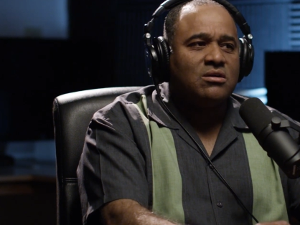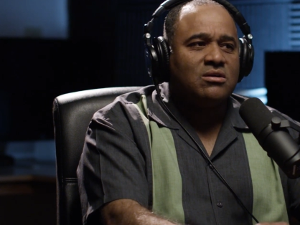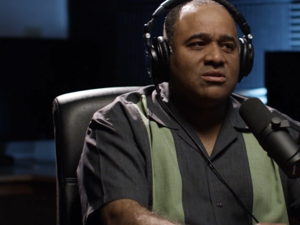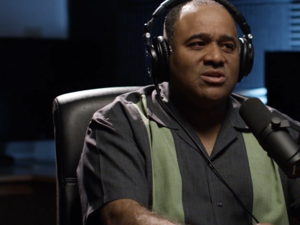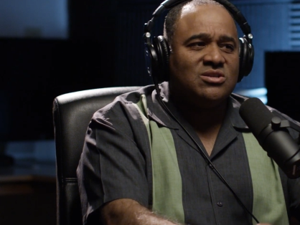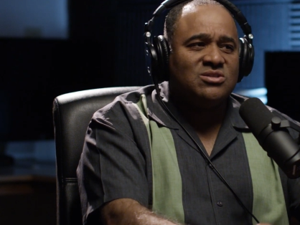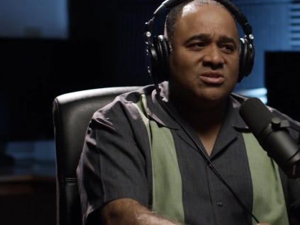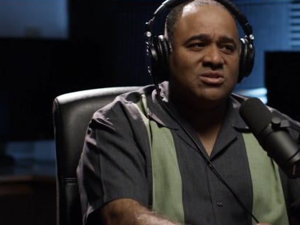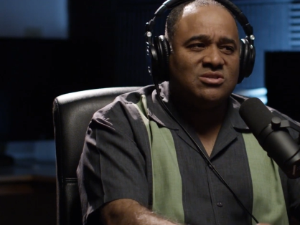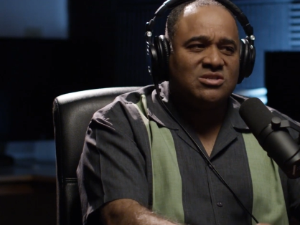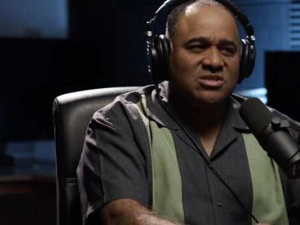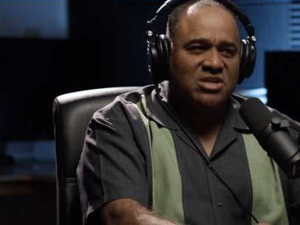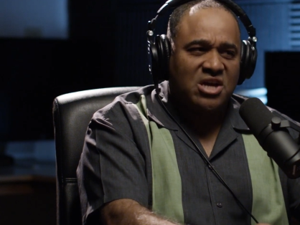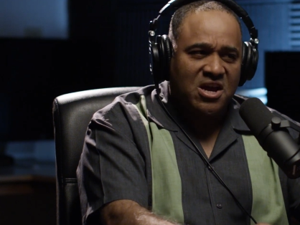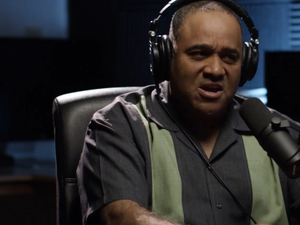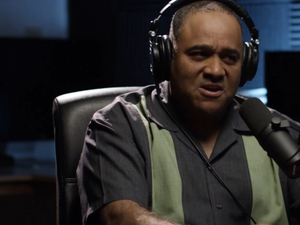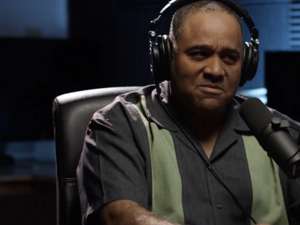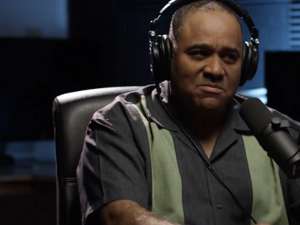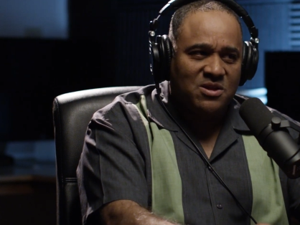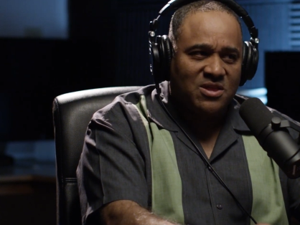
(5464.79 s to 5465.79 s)
It doesn't
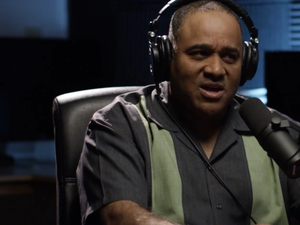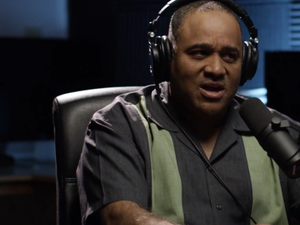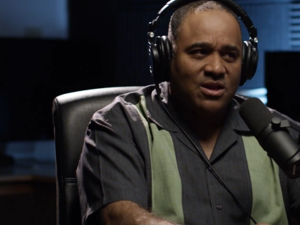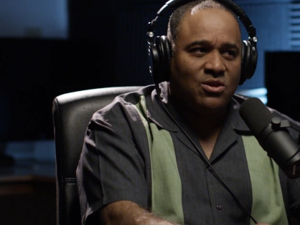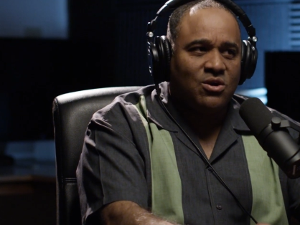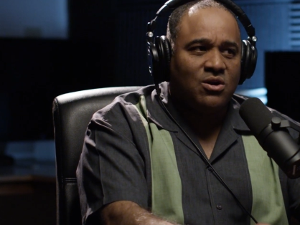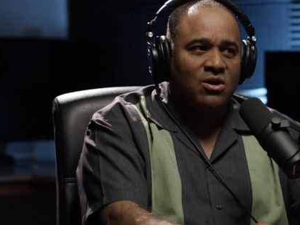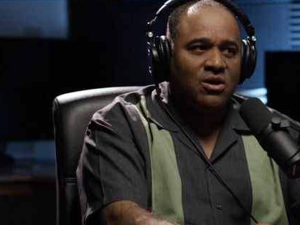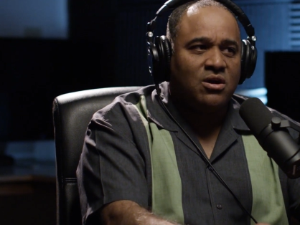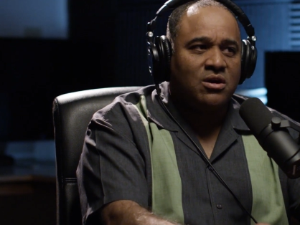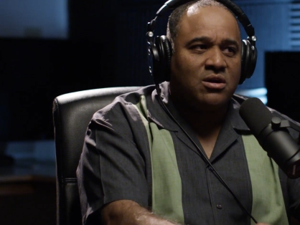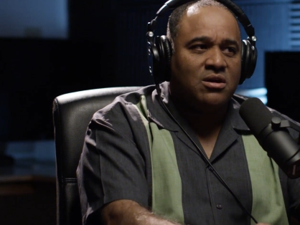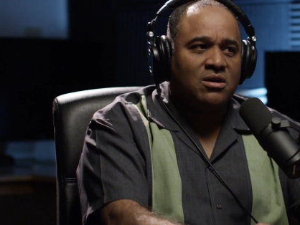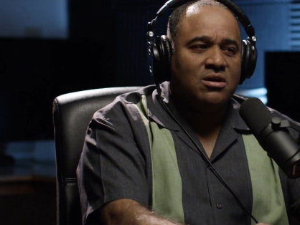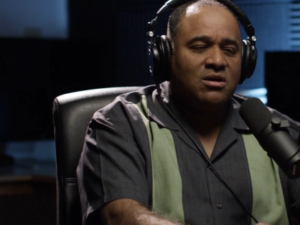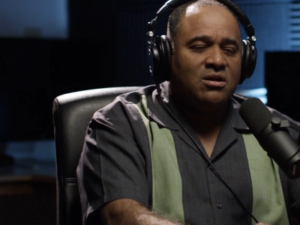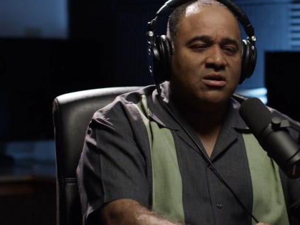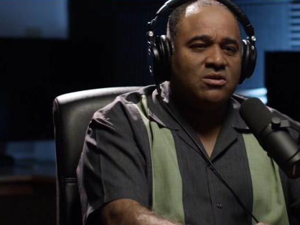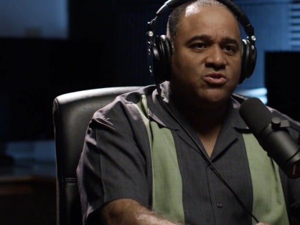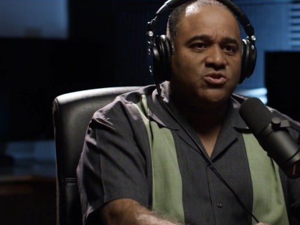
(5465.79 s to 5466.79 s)
take me that long
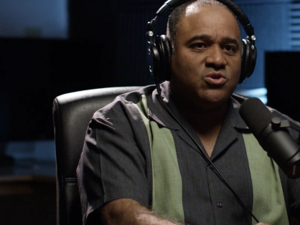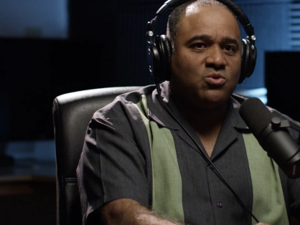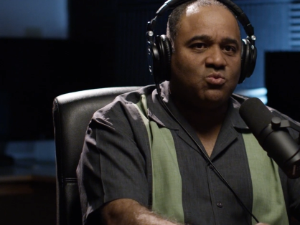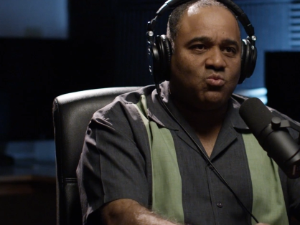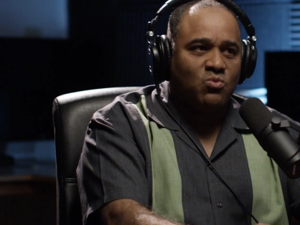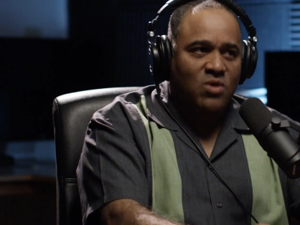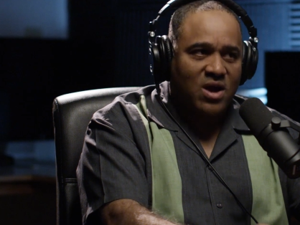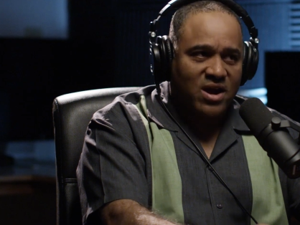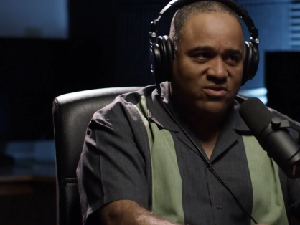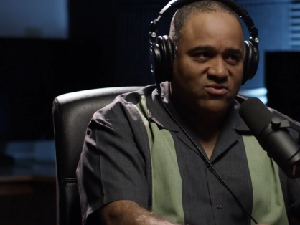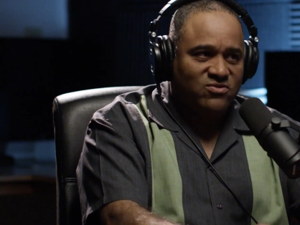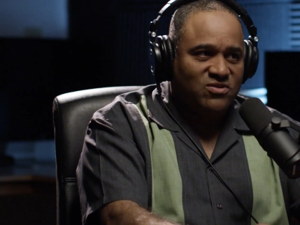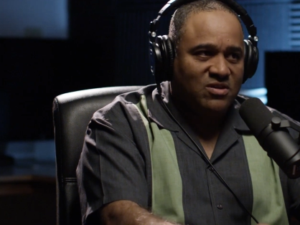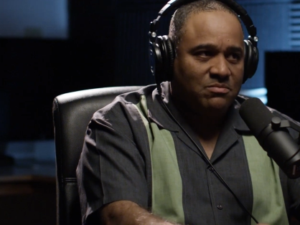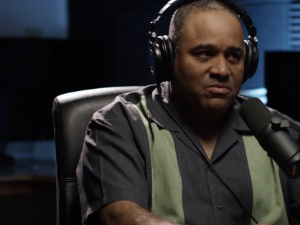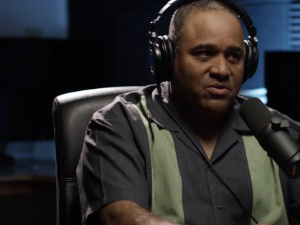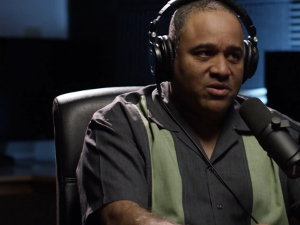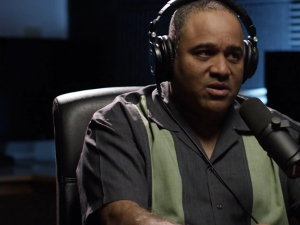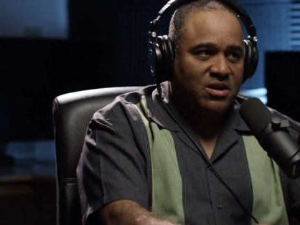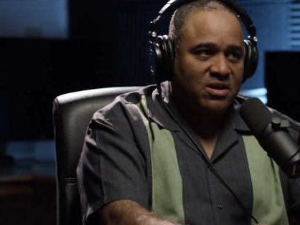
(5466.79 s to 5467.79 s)
to write
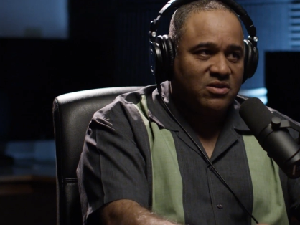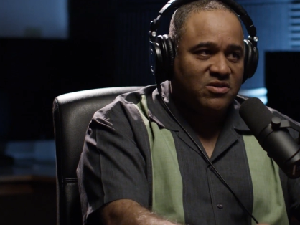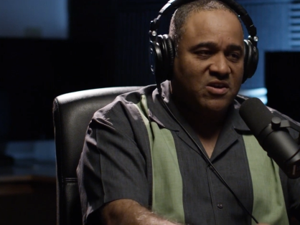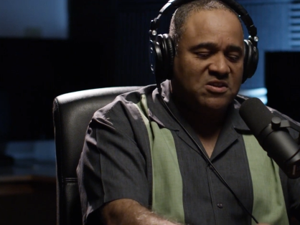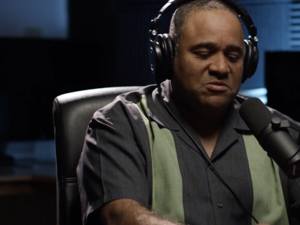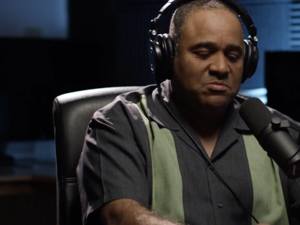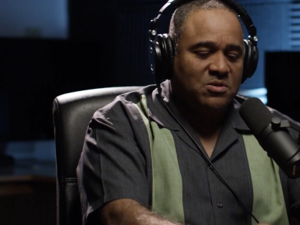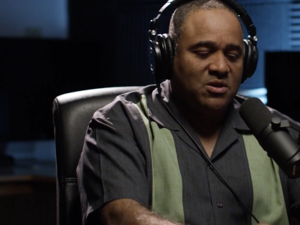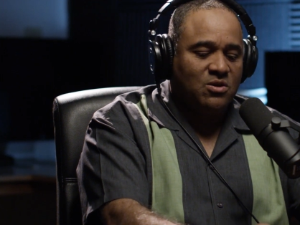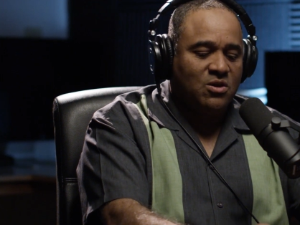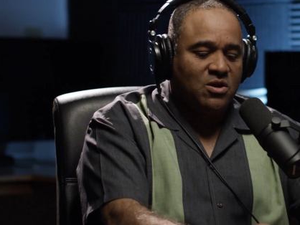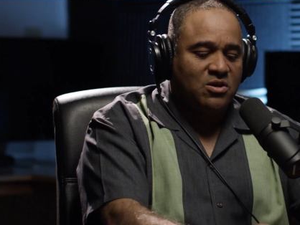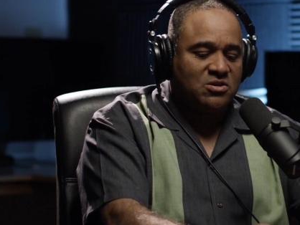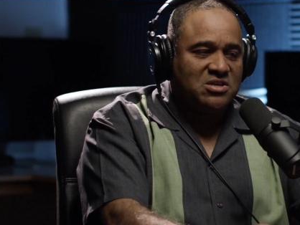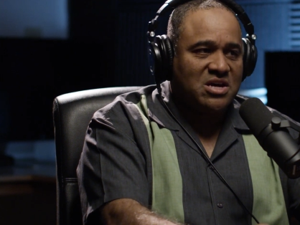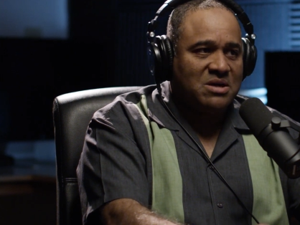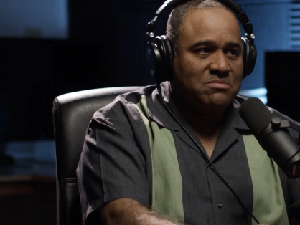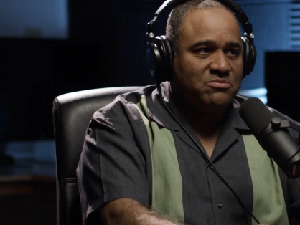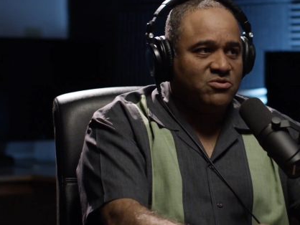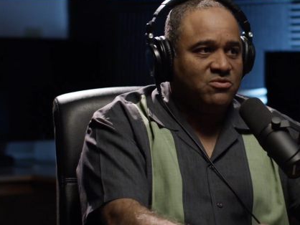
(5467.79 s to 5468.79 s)
something. It takes me a long
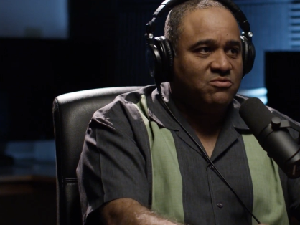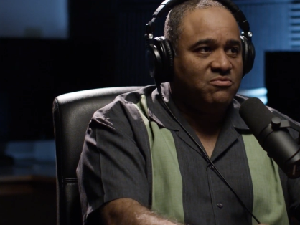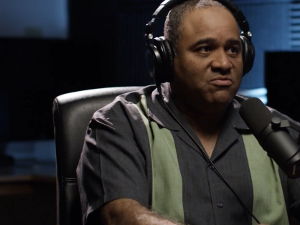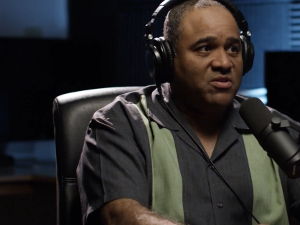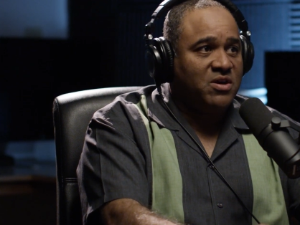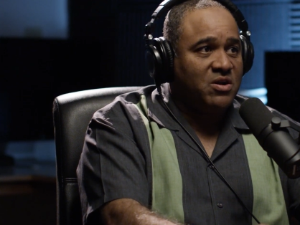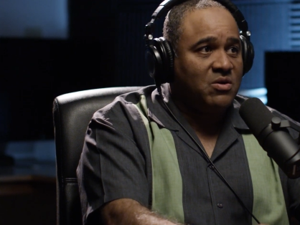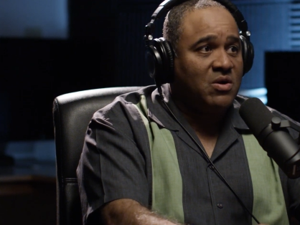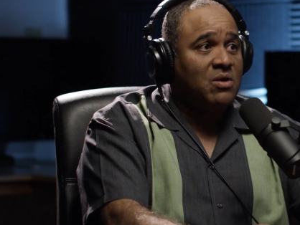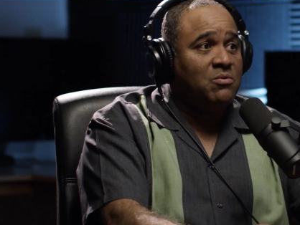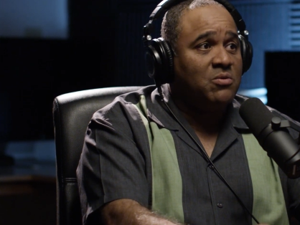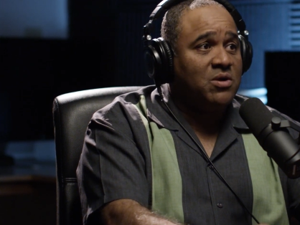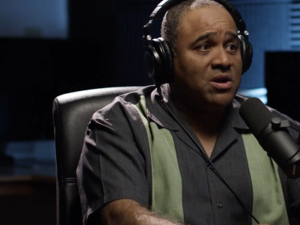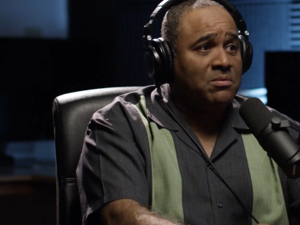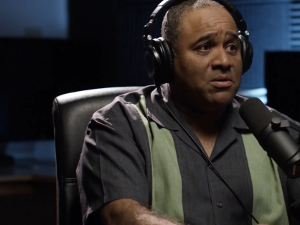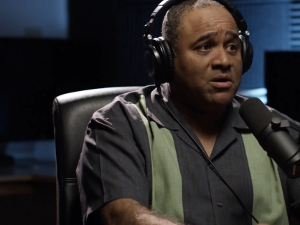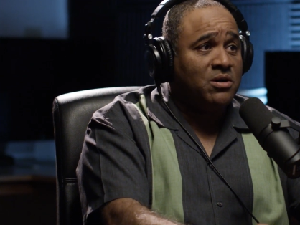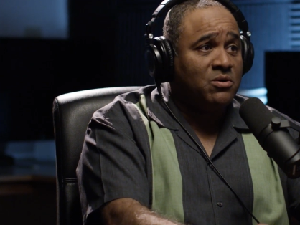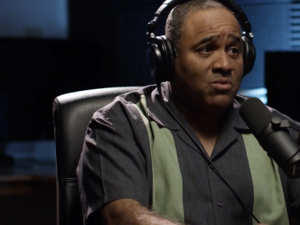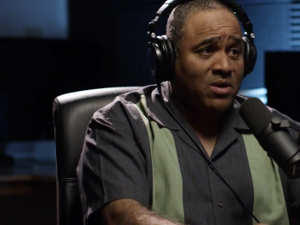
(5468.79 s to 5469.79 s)
time to figure out what
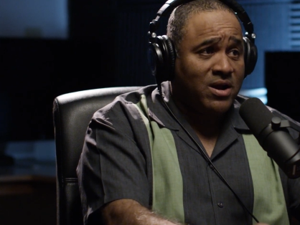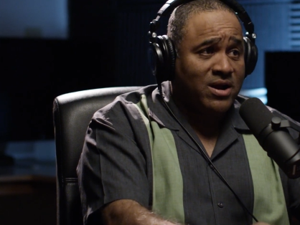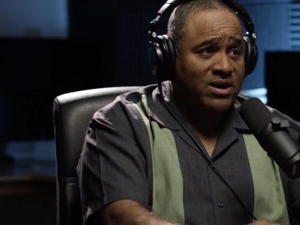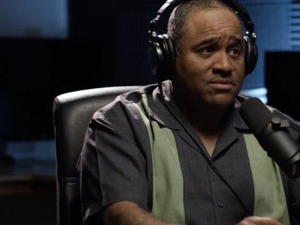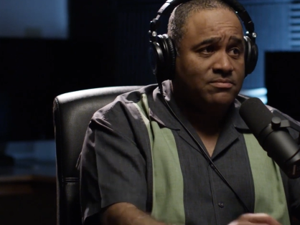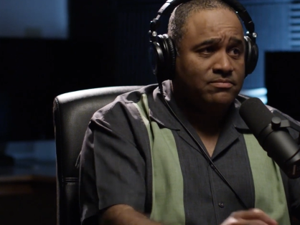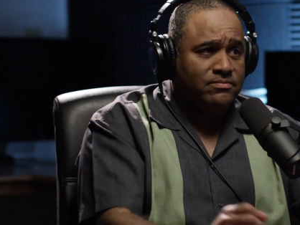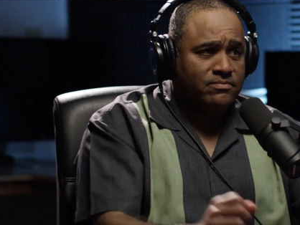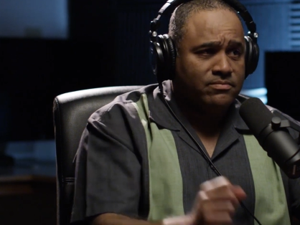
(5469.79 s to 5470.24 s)
I'm going to write.